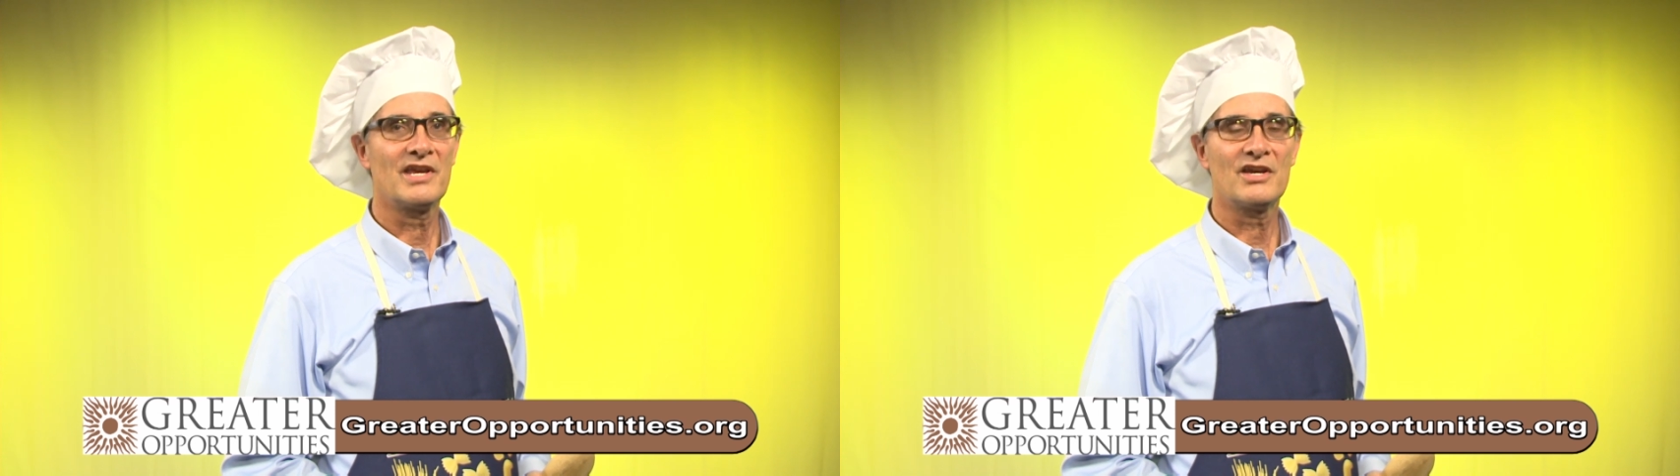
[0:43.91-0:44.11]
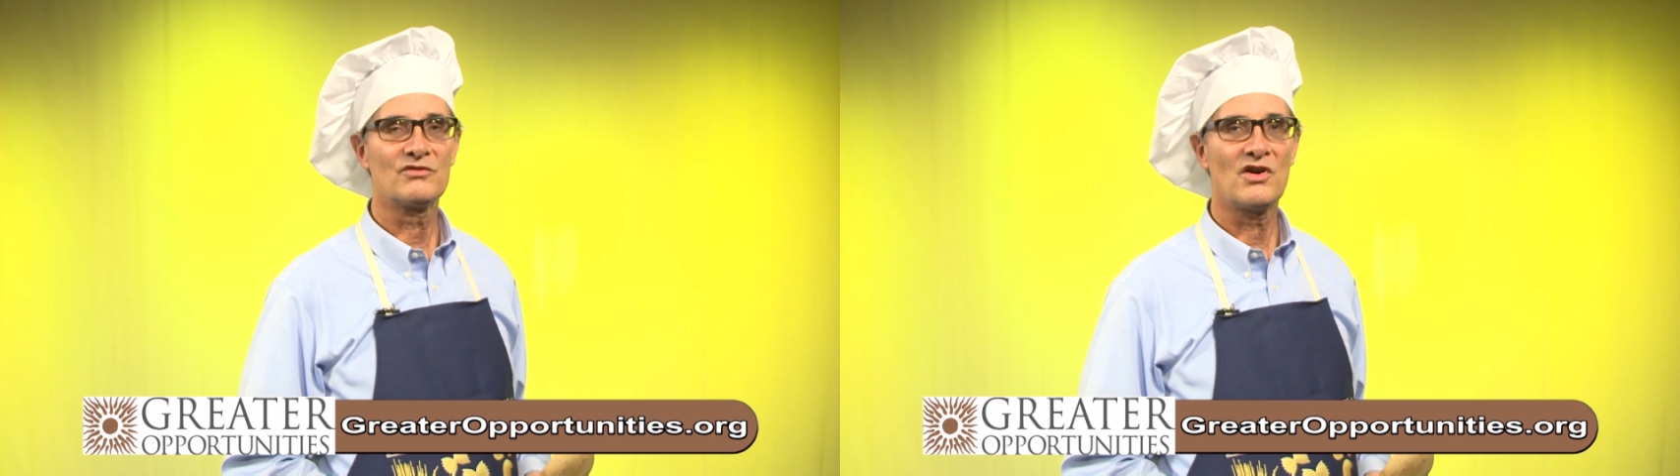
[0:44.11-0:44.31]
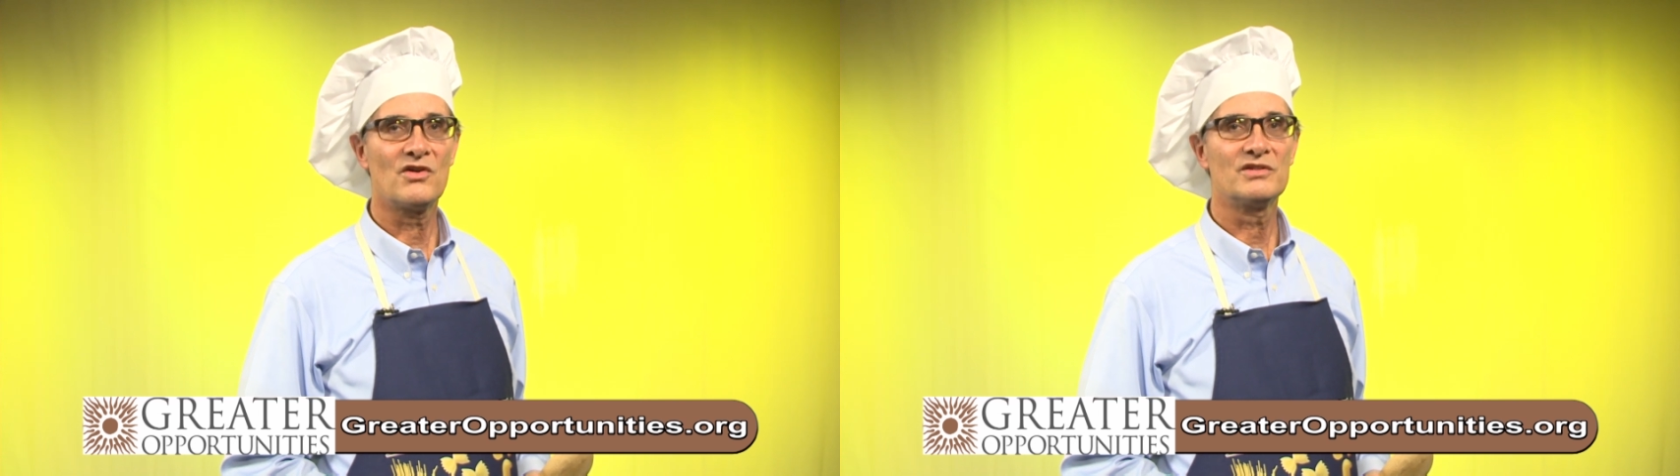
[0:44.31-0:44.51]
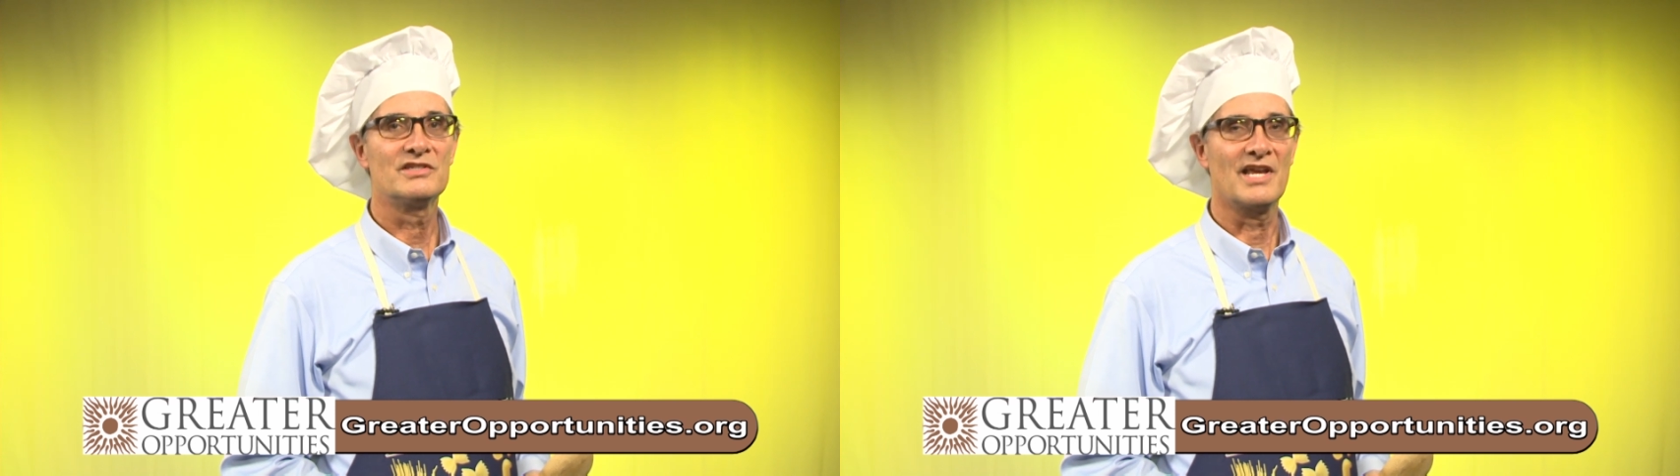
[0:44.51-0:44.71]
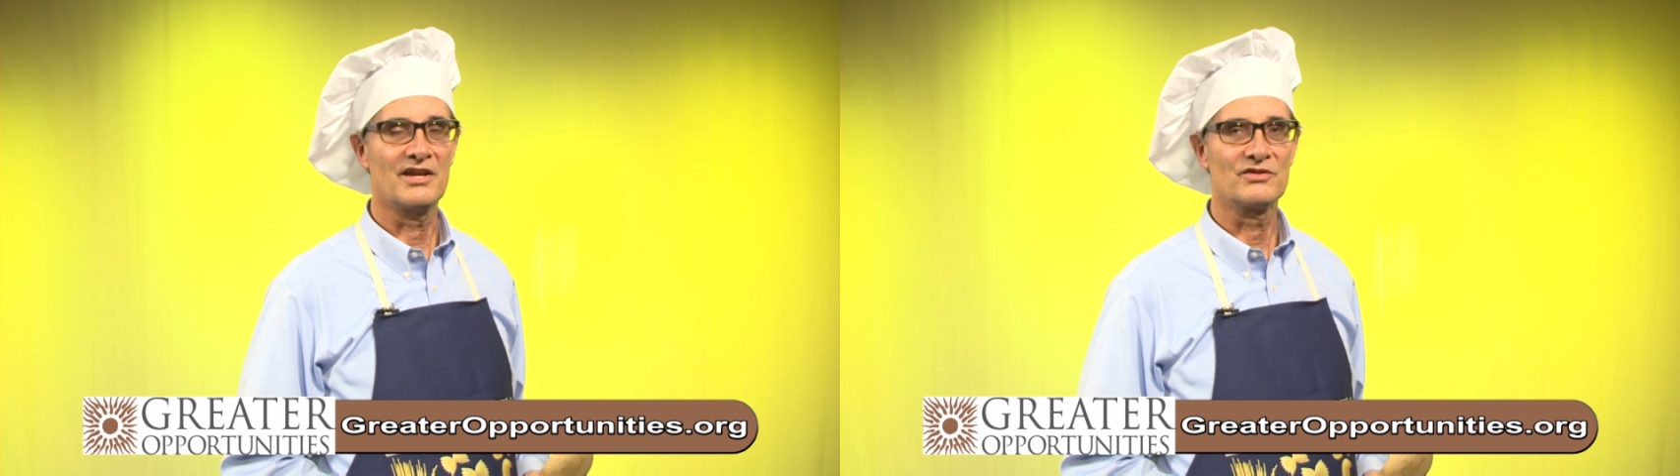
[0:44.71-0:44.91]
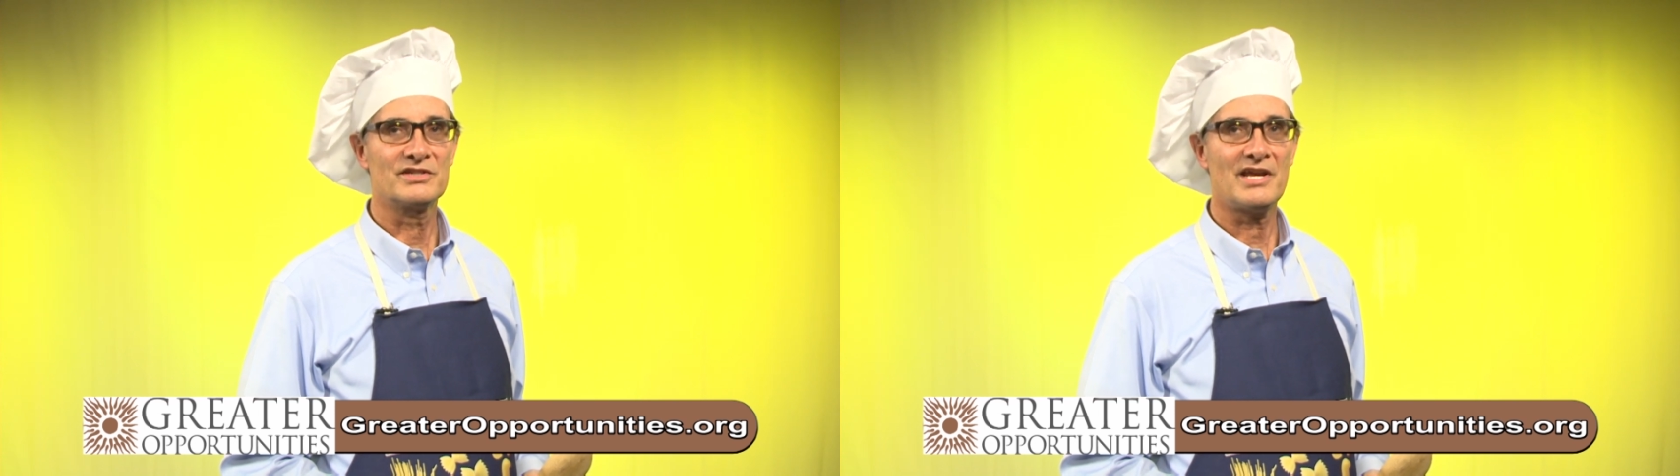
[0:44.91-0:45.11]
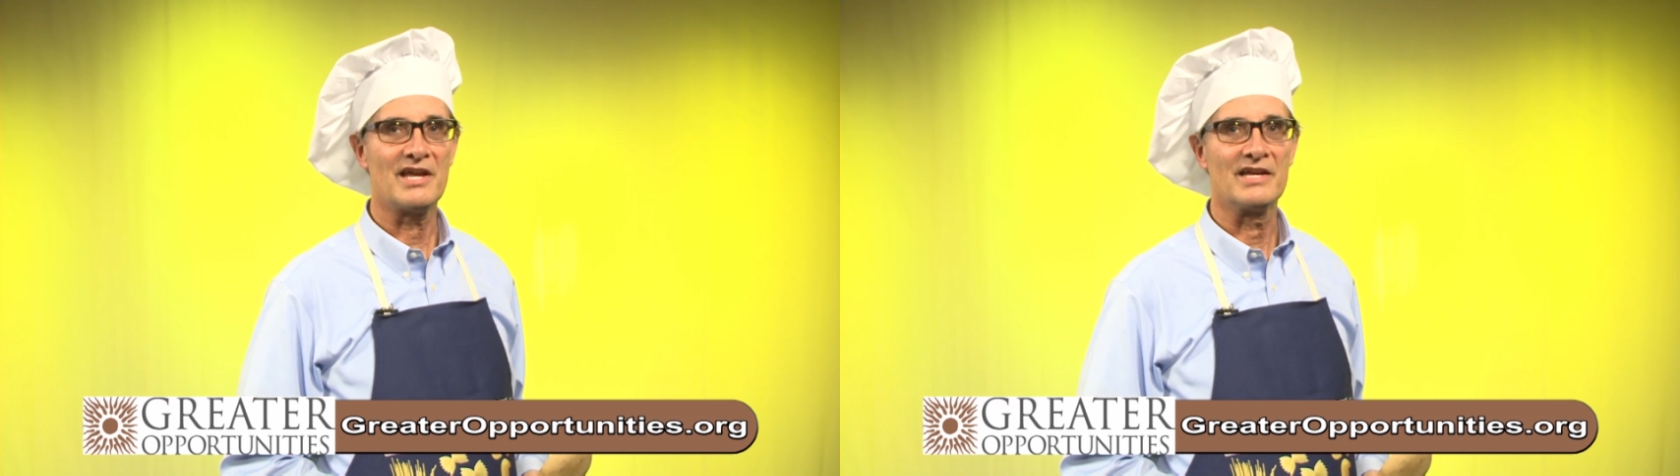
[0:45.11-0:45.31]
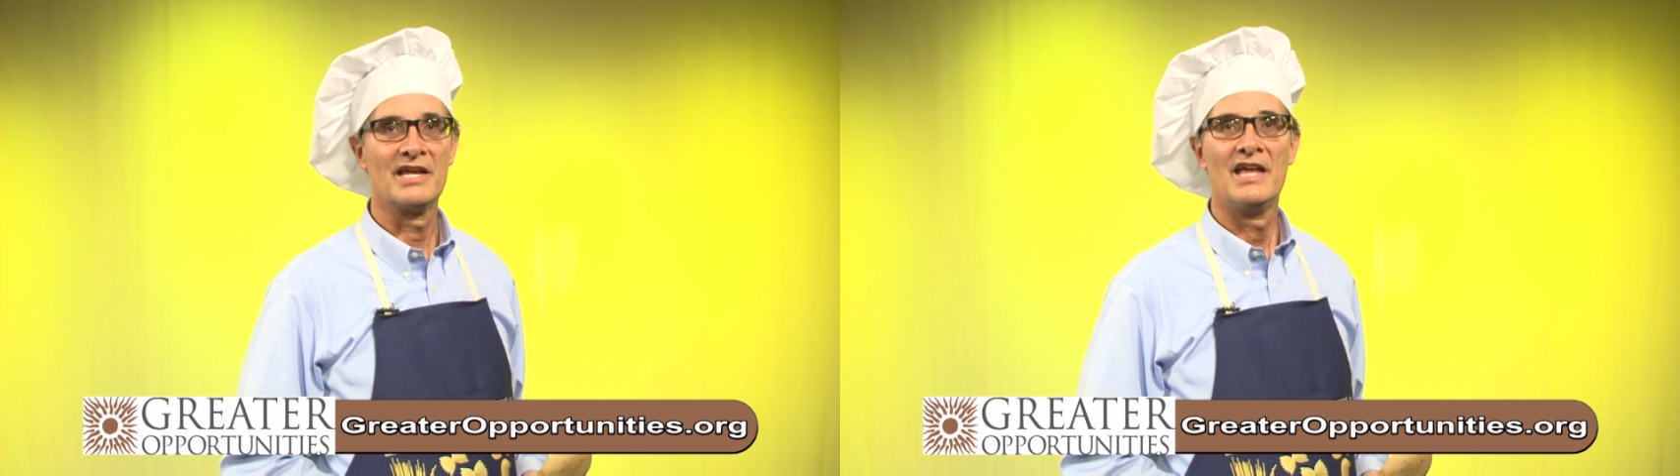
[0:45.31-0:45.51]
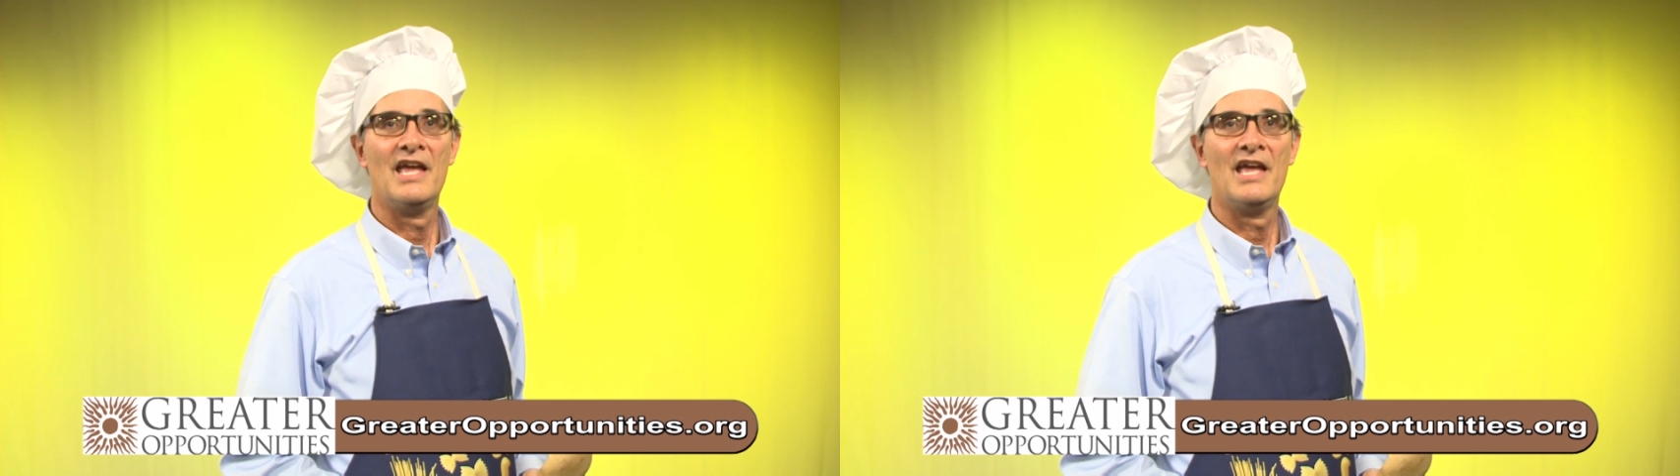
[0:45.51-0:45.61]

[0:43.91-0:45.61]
King Road, San Jose.